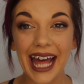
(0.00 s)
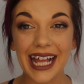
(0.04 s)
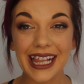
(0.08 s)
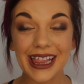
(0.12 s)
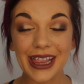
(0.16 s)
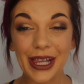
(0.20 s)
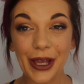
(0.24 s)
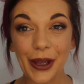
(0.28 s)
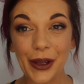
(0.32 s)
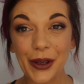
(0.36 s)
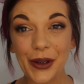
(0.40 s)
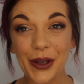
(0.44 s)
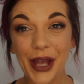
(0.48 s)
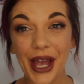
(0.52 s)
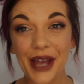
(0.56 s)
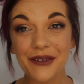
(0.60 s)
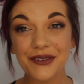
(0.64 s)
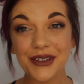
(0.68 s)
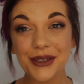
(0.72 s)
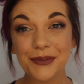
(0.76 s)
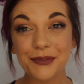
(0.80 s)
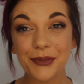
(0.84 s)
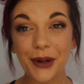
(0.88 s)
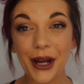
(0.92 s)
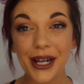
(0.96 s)
Hello
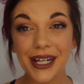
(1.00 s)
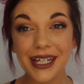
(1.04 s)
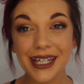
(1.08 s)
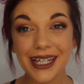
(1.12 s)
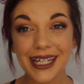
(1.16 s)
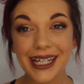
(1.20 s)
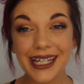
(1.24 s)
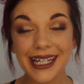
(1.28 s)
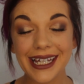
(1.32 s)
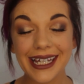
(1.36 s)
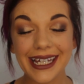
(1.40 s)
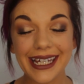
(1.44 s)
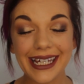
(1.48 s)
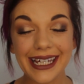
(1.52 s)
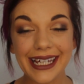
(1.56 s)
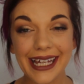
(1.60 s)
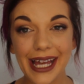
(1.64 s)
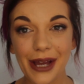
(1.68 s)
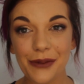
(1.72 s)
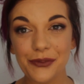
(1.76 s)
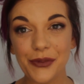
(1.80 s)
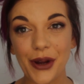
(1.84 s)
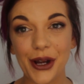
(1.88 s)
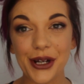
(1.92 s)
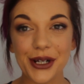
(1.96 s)
everybody
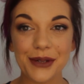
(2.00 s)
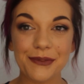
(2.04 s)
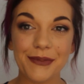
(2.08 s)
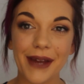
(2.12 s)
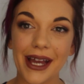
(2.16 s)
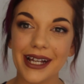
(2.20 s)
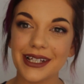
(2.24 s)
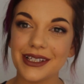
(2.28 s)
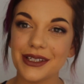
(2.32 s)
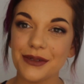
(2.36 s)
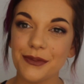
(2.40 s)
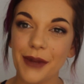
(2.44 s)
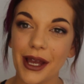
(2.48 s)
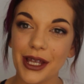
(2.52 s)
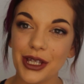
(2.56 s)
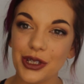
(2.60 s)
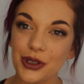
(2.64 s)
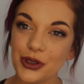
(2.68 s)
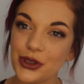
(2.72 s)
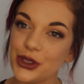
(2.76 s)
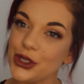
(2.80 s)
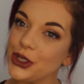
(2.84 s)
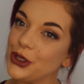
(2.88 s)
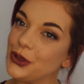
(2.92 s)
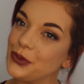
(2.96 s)
and welcome back to my
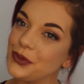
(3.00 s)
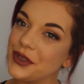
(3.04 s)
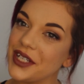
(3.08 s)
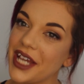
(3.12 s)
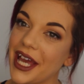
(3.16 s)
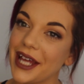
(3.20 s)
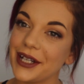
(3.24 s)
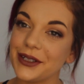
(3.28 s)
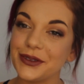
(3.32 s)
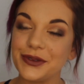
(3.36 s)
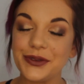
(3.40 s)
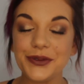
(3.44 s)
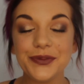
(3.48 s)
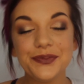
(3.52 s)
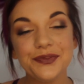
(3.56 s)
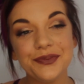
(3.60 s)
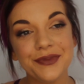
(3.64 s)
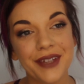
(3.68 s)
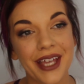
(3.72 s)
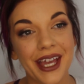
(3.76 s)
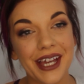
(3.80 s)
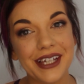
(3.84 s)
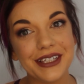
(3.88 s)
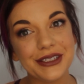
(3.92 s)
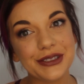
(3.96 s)
YouTube channel.
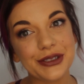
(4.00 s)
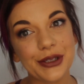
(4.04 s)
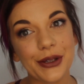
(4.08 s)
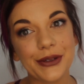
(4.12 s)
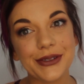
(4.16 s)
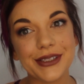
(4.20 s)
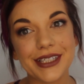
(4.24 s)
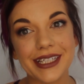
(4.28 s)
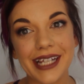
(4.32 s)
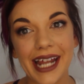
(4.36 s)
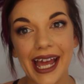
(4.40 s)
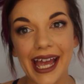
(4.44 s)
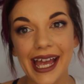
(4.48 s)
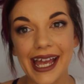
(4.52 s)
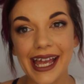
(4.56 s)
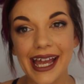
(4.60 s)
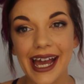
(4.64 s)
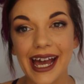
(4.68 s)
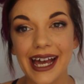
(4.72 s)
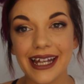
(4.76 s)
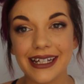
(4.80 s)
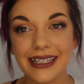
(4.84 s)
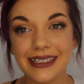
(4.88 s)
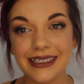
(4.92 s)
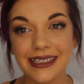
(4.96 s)
So today
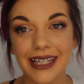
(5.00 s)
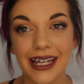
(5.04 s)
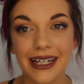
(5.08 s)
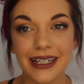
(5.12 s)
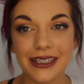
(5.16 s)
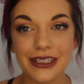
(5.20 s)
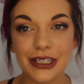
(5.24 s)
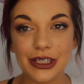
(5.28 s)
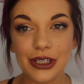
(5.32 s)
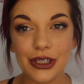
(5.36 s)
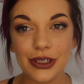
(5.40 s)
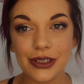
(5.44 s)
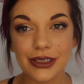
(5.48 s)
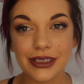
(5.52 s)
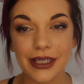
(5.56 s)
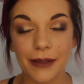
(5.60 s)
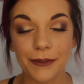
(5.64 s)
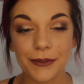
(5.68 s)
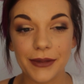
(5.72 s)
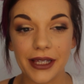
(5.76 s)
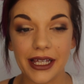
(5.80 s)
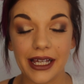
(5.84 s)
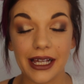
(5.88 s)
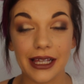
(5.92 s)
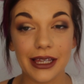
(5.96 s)
I decided to do
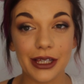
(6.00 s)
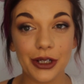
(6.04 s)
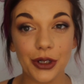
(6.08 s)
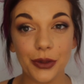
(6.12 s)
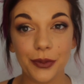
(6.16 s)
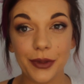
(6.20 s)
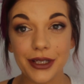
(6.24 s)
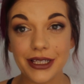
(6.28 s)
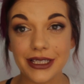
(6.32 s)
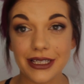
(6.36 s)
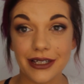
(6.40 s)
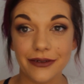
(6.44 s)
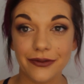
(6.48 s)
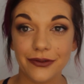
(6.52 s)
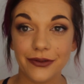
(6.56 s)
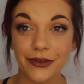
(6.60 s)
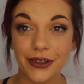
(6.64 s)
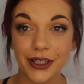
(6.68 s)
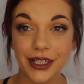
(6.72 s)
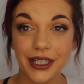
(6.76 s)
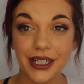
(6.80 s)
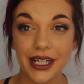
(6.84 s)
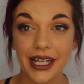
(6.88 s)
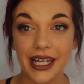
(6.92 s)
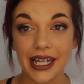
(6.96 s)
something a little bit
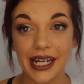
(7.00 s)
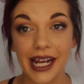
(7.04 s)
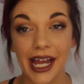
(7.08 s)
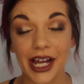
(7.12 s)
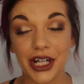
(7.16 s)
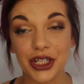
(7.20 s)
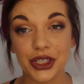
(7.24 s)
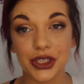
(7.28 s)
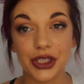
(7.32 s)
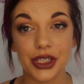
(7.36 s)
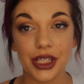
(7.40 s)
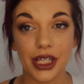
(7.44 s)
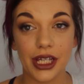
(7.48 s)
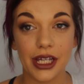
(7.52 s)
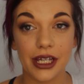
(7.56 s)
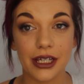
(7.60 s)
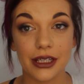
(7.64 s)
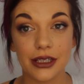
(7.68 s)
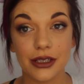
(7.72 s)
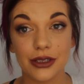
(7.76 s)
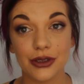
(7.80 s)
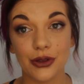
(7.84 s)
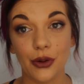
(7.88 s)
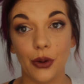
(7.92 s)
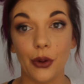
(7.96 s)
different and
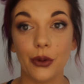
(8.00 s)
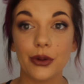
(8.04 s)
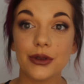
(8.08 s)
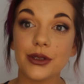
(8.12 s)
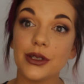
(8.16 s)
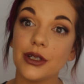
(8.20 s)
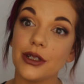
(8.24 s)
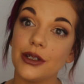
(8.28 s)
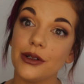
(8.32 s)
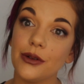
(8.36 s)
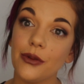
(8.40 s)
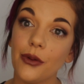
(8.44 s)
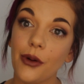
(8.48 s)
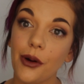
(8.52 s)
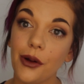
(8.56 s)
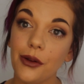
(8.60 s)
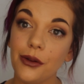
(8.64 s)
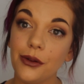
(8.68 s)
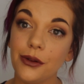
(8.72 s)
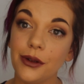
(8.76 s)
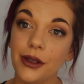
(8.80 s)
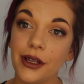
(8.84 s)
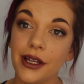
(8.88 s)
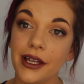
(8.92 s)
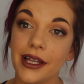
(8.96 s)
actually talk to you
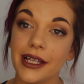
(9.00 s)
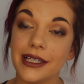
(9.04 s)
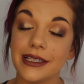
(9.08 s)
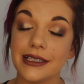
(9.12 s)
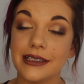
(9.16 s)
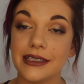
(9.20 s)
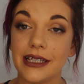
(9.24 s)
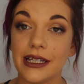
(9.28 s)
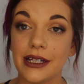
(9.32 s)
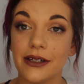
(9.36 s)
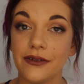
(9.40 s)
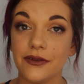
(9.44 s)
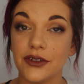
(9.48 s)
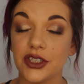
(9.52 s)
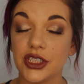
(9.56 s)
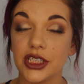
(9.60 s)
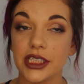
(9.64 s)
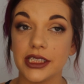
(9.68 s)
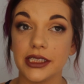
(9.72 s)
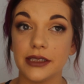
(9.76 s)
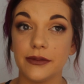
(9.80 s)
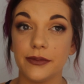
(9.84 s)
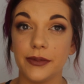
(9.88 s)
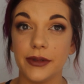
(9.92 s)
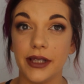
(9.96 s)
all instead of
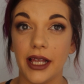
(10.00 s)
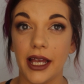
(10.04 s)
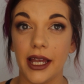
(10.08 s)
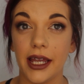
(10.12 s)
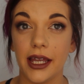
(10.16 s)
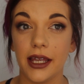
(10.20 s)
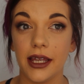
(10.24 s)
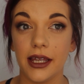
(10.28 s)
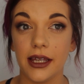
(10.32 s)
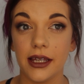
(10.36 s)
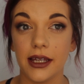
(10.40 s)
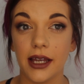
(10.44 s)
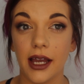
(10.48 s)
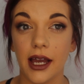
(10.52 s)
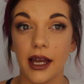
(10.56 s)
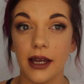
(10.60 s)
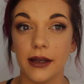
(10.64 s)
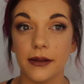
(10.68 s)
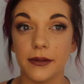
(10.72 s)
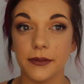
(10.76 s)
just playing